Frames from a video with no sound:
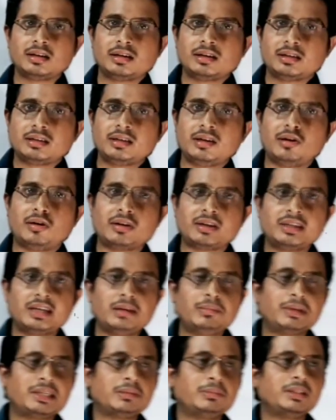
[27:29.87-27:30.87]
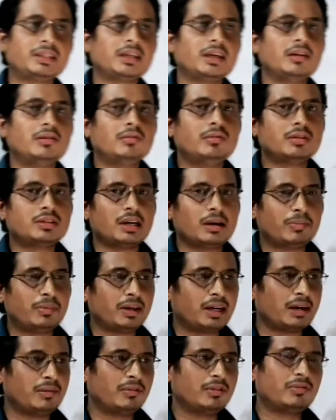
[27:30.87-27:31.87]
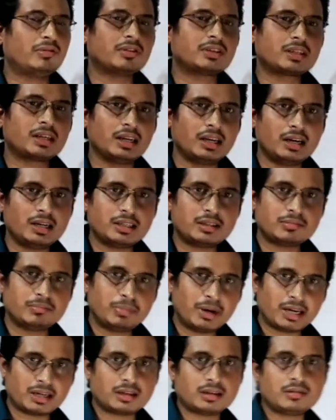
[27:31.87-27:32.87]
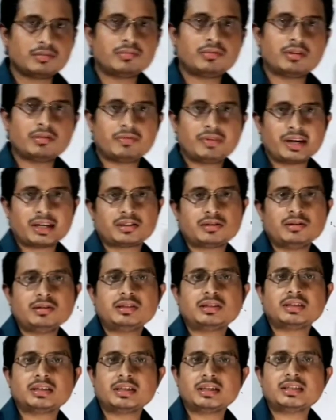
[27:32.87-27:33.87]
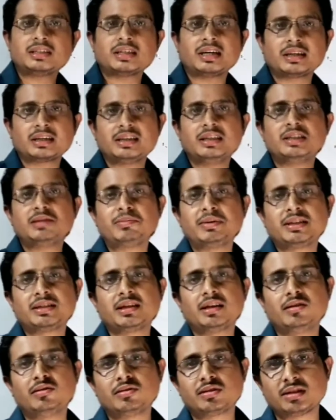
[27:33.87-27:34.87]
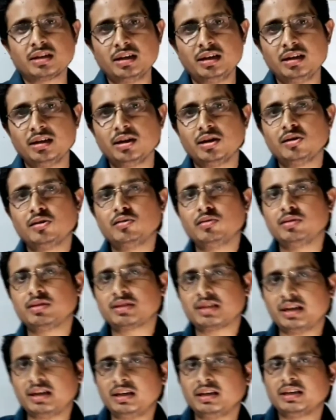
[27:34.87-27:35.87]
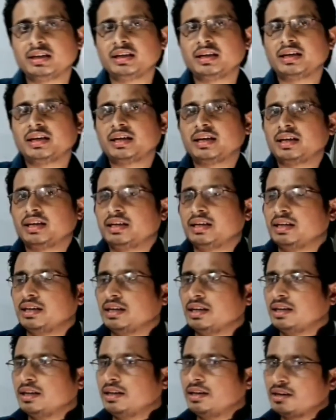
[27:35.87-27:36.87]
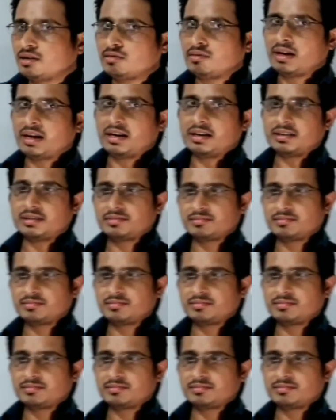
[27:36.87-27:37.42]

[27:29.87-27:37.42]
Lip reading: the ordinary mathematical rules are applicable for scalars, but for vectors there are certain special rules are required.